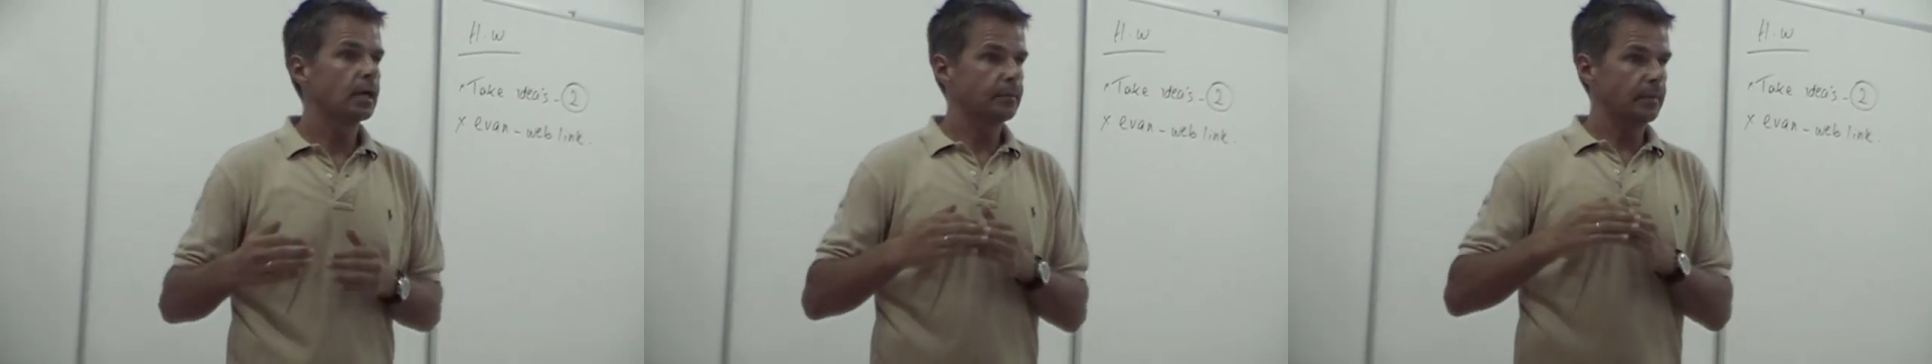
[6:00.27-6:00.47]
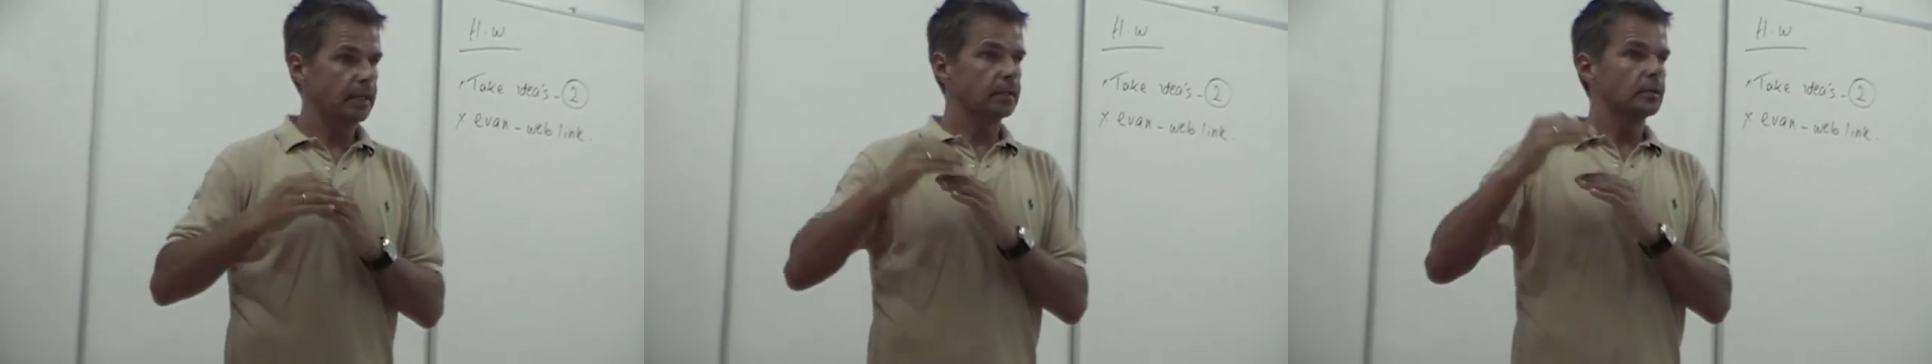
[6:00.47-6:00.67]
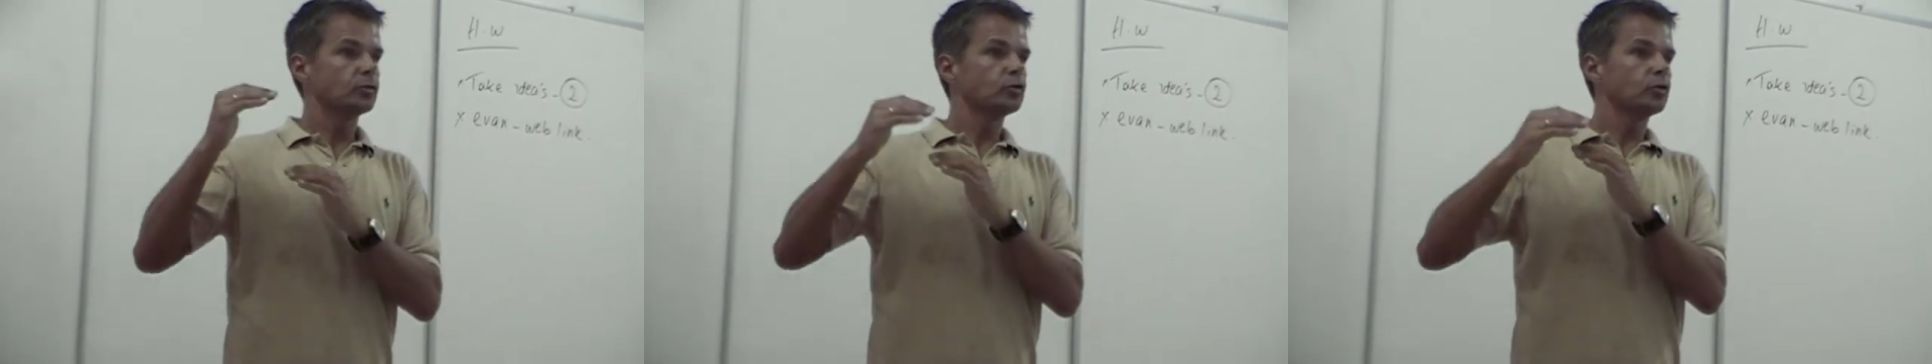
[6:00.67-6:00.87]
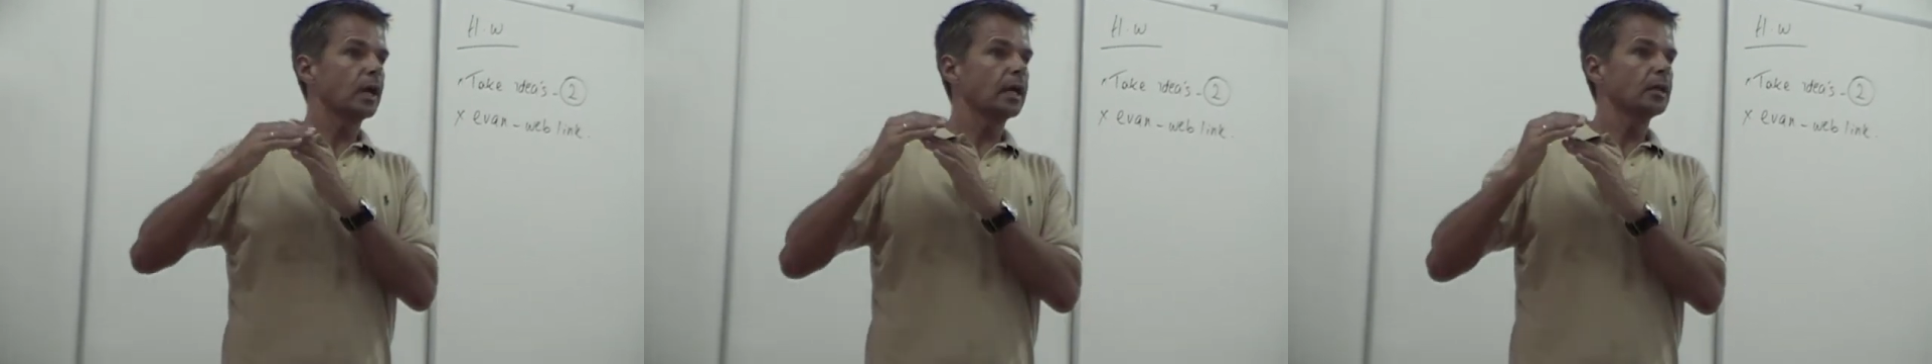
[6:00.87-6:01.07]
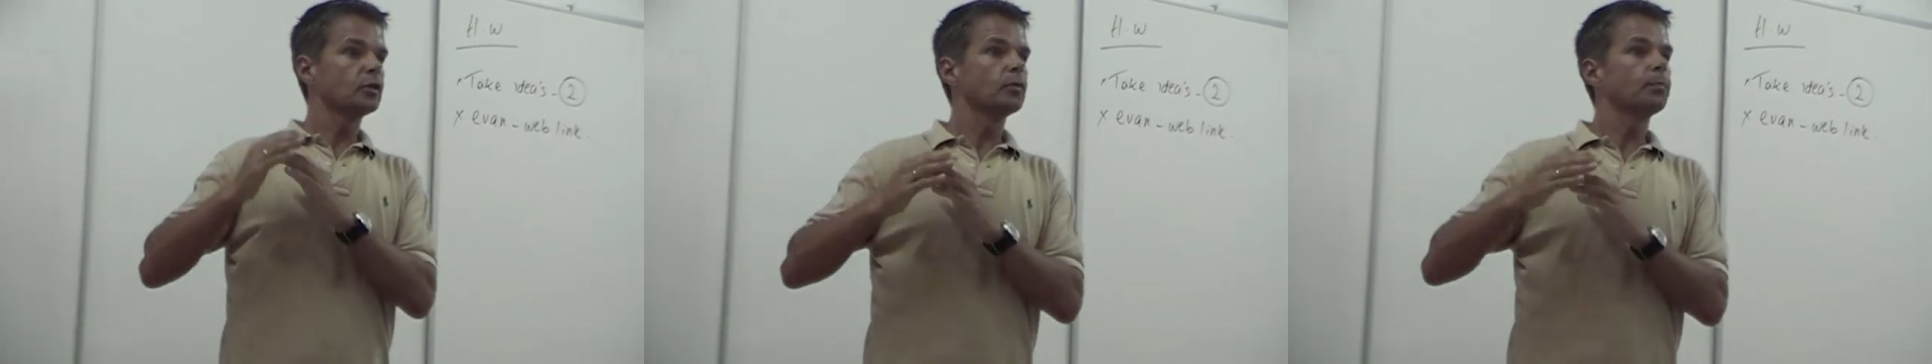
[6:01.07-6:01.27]
I mean,
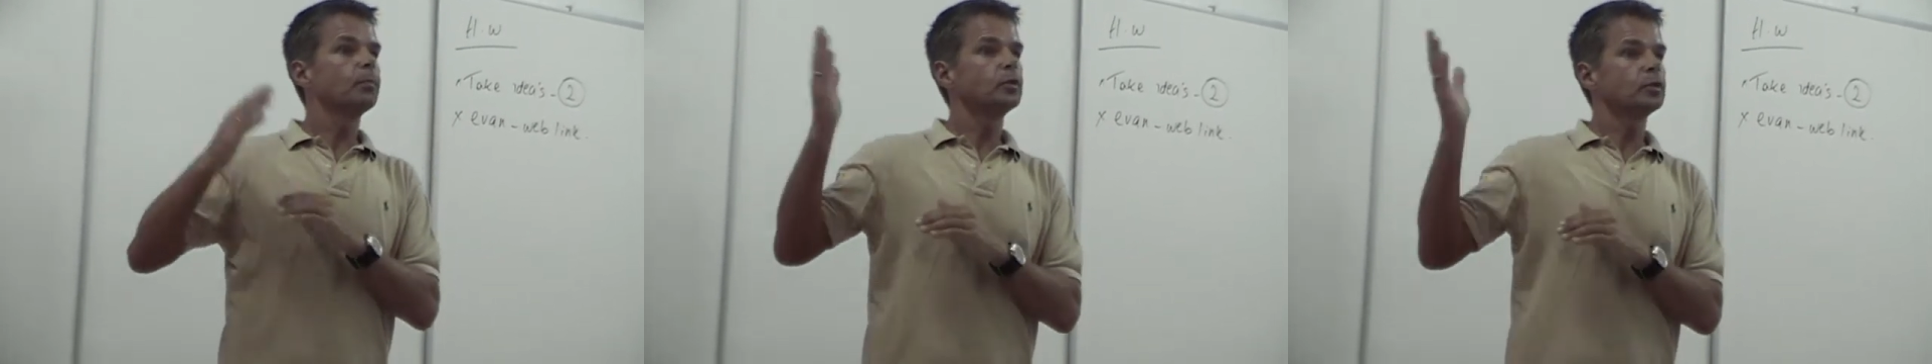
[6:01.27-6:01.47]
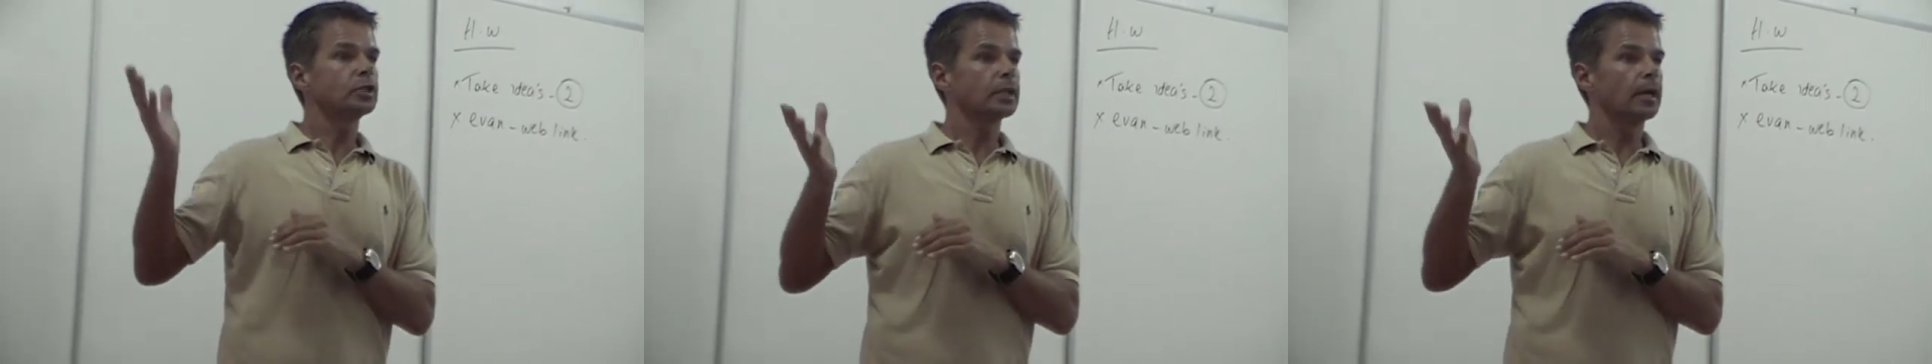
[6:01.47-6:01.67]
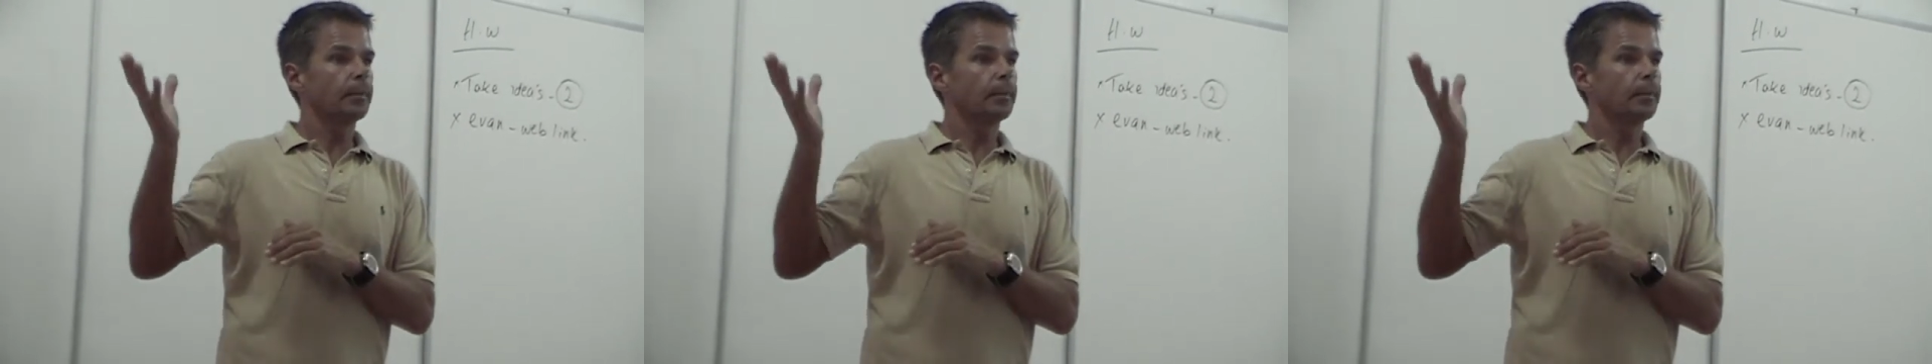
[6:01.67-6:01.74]
trying to push